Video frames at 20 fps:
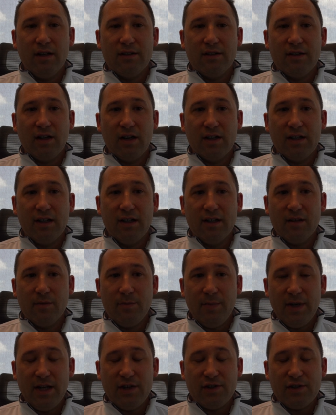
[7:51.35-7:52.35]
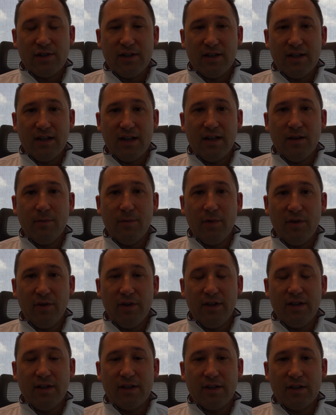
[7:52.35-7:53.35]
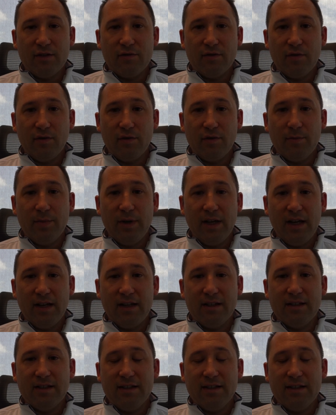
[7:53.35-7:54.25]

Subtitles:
talking to the patient, inability to control their pain,